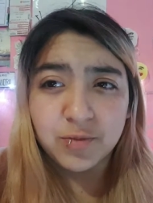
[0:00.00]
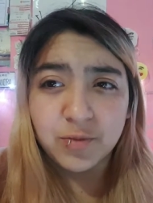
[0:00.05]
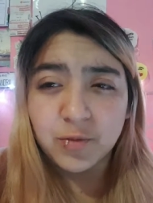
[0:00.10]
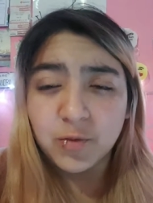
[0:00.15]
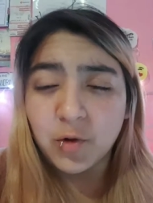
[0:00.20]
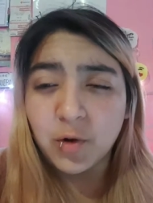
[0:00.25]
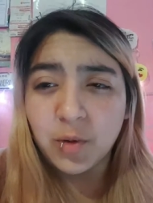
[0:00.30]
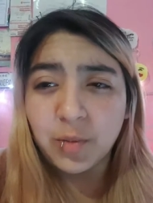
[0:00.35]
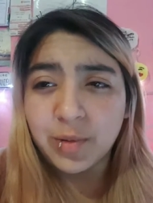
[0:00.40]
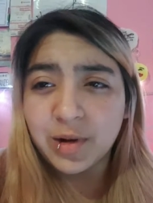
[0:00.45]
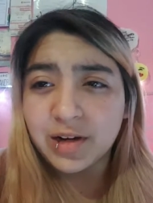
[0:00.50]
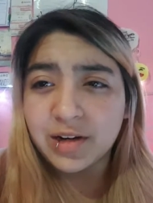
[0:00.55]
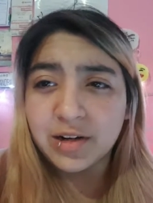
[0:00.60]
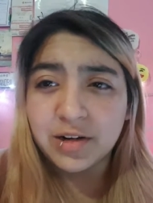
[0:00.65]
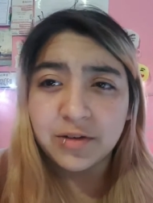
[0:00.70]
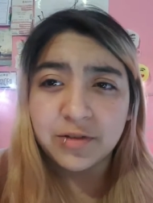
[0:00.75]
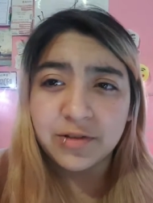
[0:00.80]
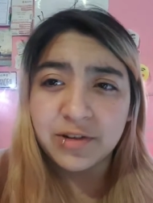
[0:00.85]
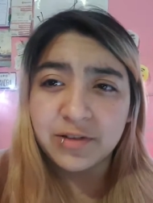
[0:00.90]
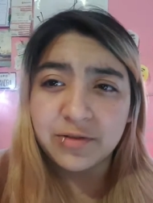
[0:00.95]
woman
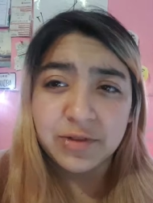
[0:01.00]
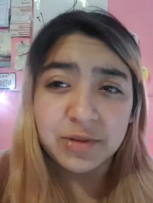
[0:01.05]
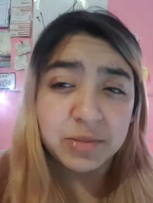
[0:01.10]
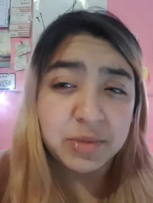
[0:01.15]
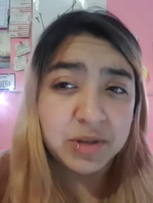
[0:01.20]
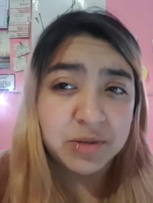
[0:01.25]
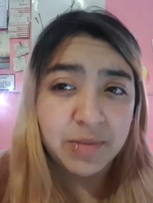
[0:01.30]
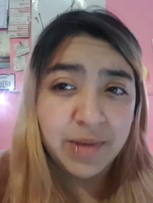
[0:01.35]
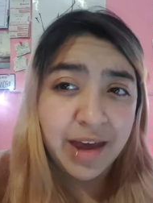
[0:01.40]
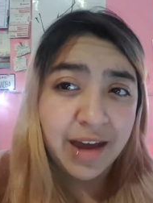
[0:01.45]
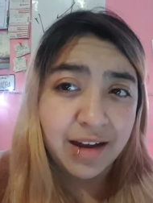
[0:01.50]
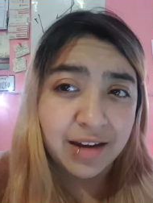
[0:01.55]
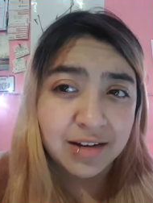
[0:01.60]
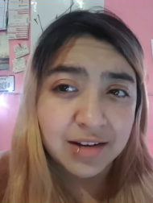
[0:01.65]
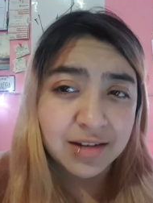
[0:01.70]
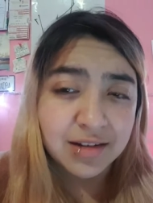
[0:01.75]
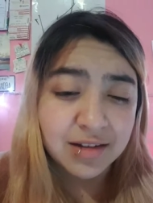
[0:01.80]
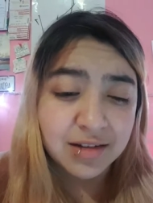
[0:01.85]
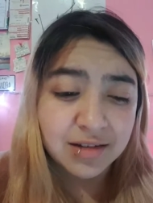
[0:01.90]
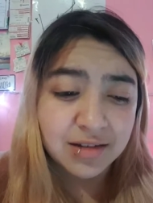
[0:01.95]
or if it's
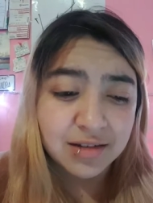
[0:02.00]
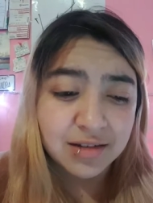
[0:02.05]
man.